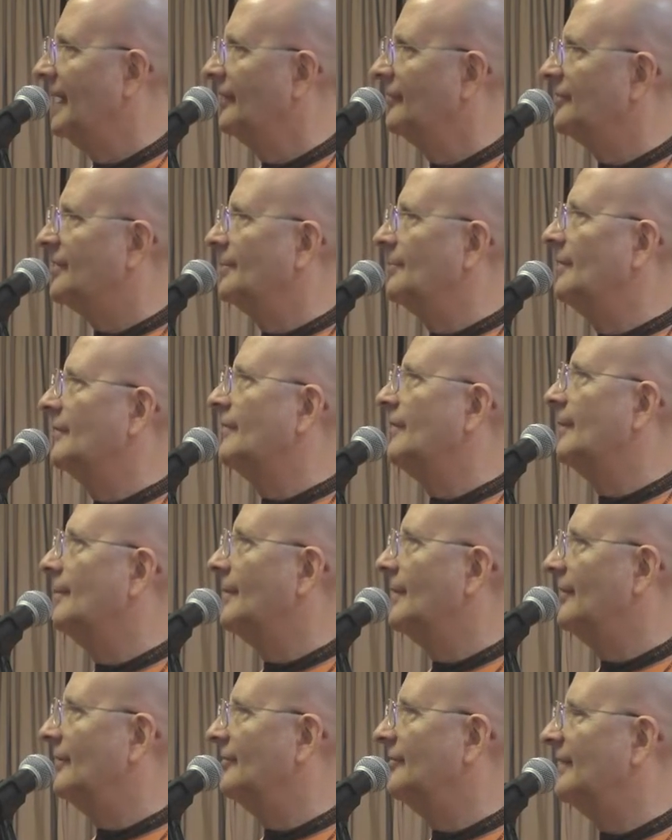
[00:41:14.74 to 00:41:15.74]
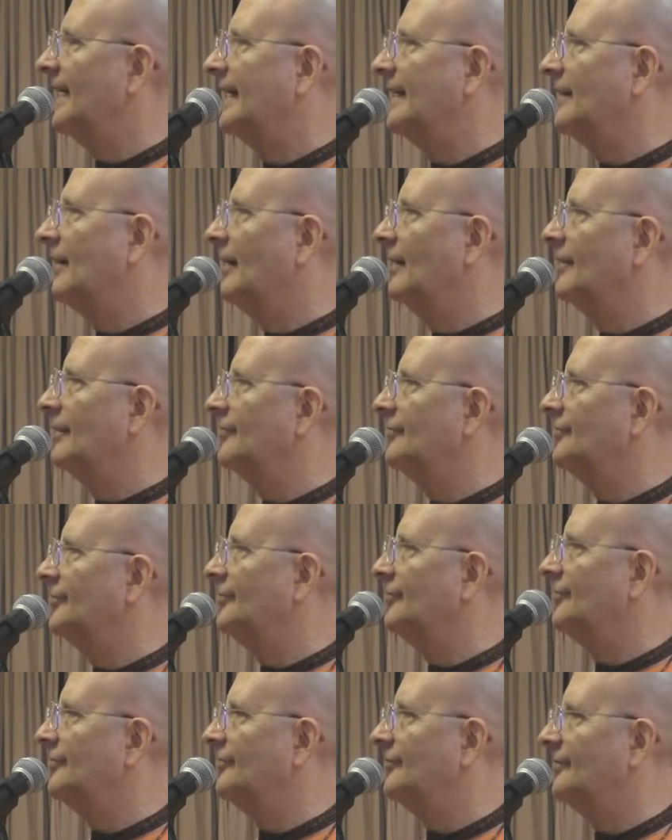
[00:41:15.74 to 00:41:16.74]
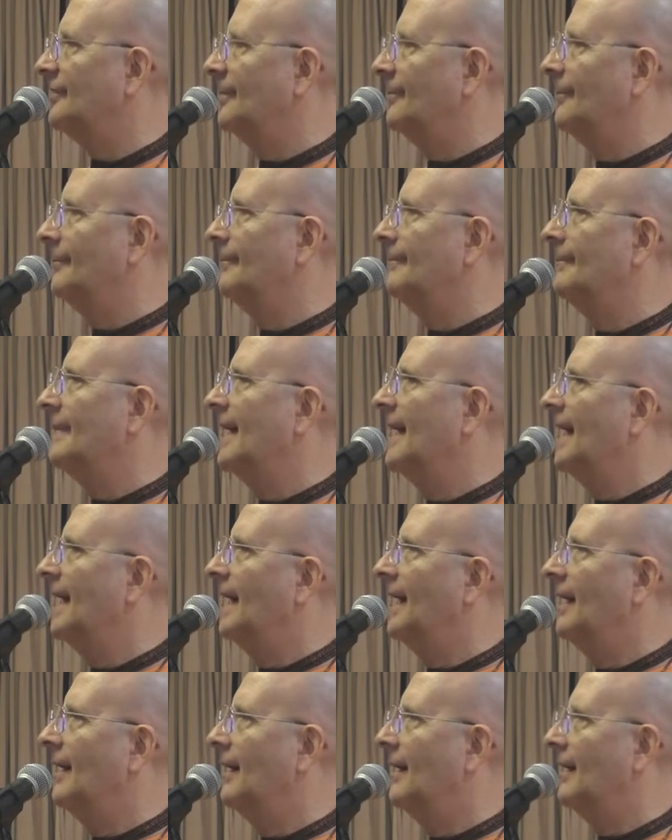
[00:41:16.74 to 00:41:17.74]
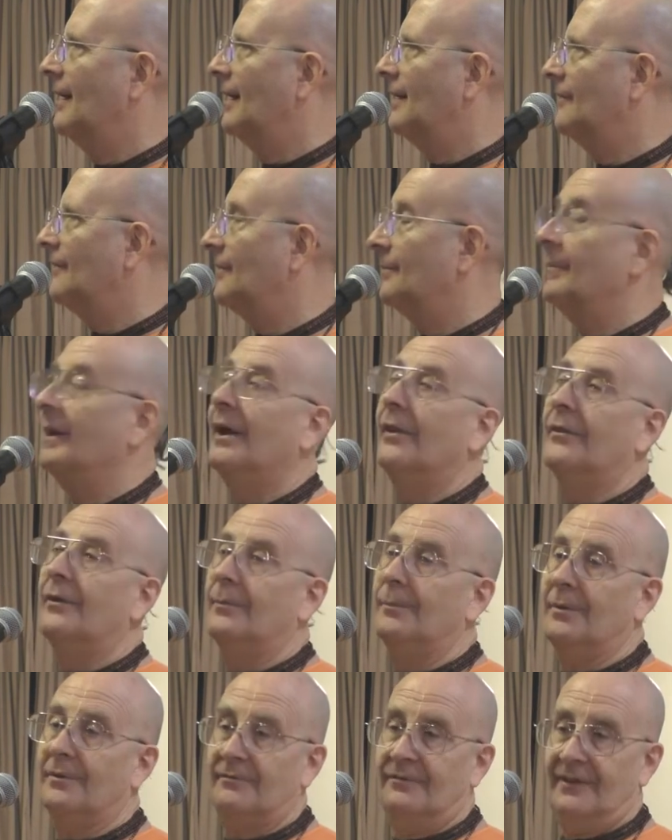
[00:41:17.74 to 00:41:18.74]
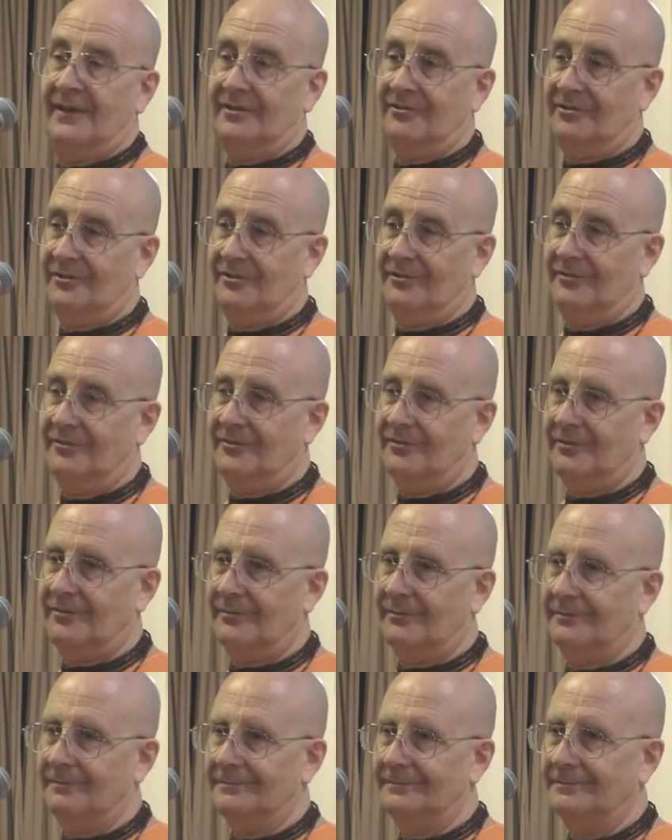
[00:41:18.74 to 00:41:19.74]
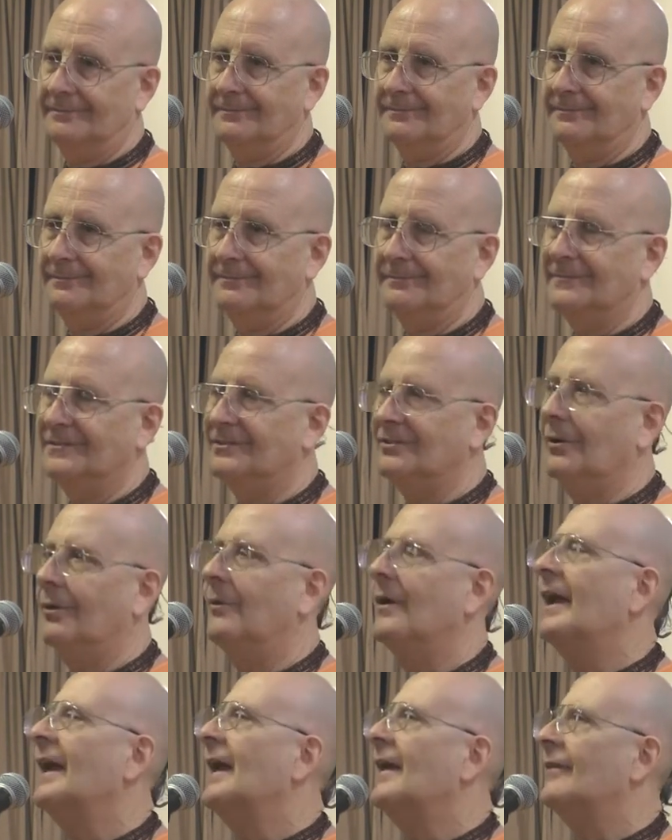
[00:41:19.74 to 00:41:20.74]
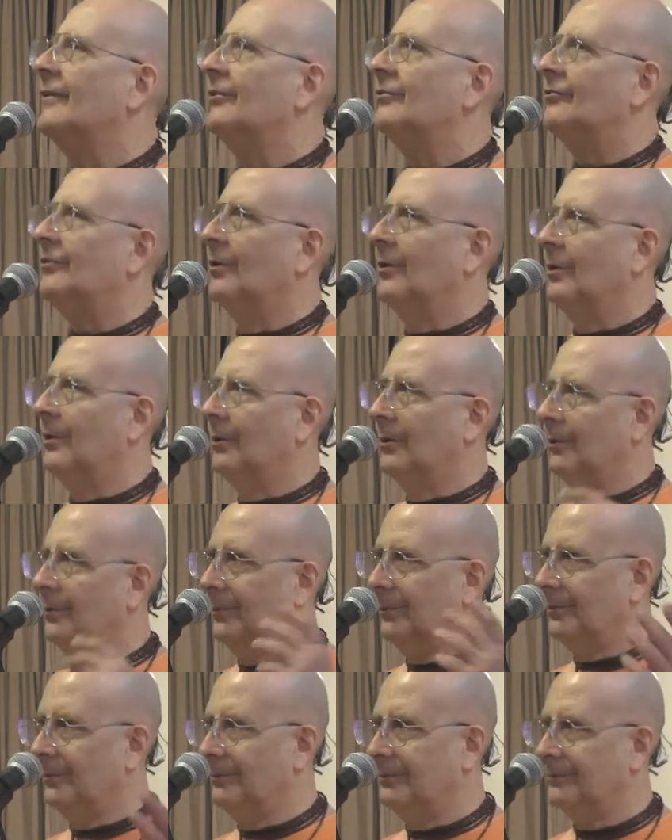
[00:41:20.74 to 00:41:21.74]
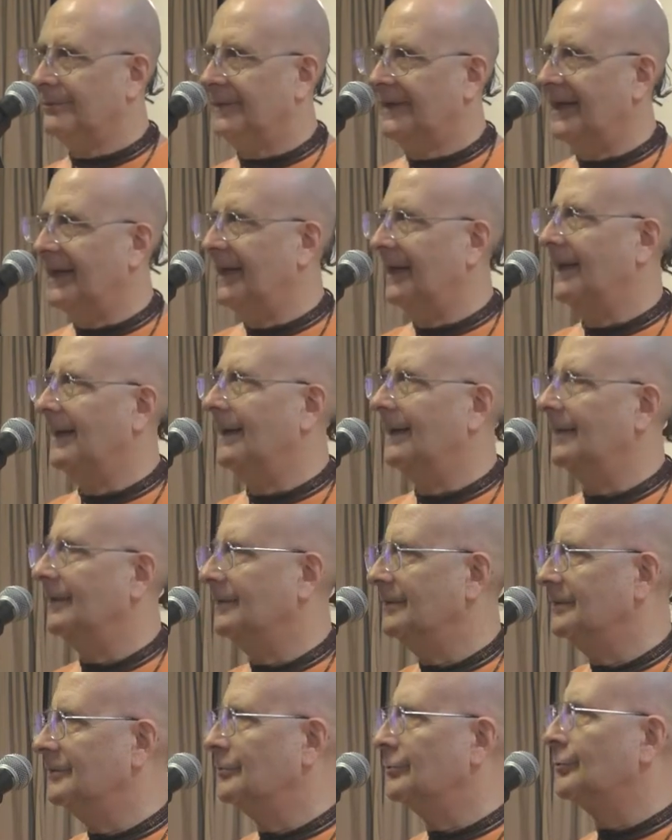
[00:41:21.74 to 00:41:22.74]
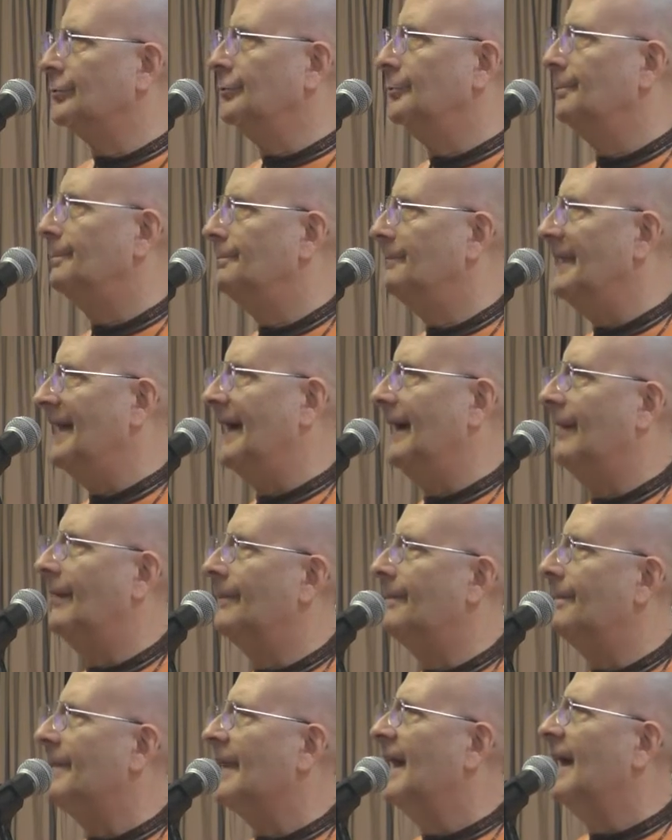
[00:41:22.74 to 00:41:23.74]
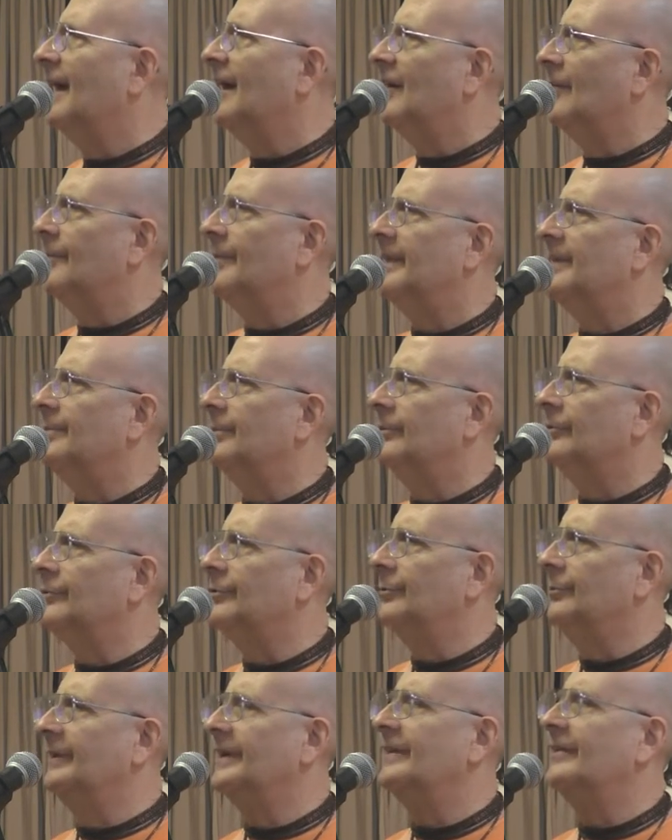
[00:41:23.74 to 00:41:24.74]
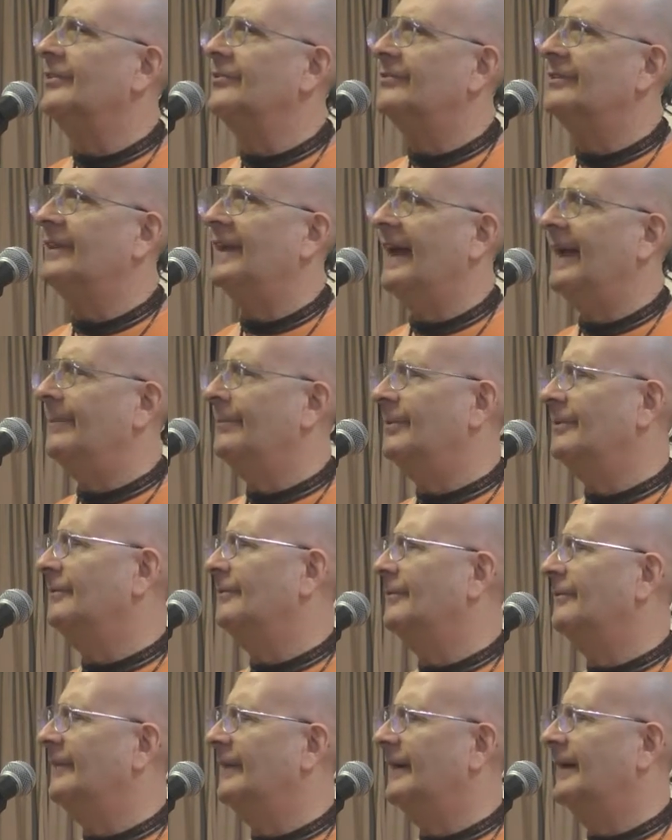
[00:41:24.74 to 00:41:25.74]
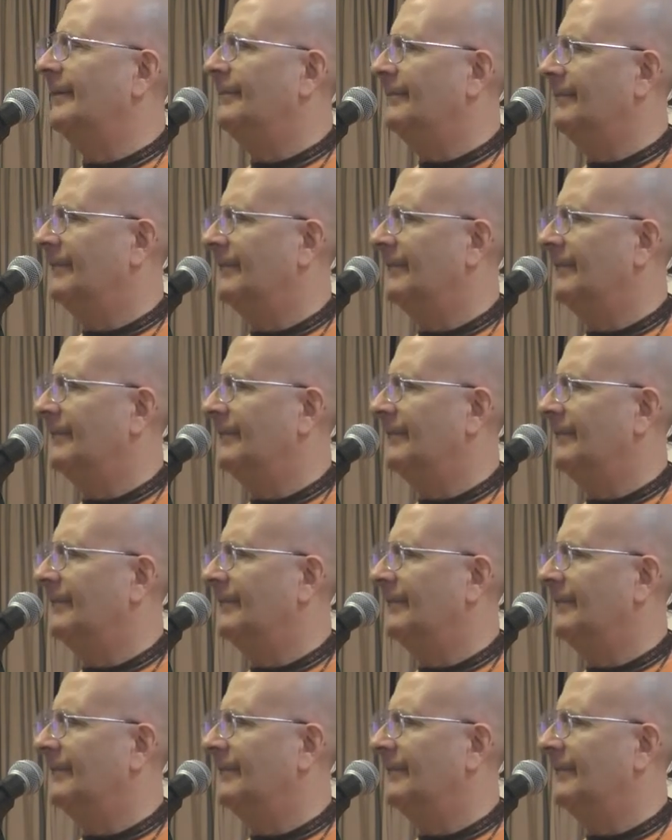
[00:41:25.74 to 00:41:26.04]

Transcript: some of them are psychologists, some are from other professions. So there's a whole group now of people doing this type of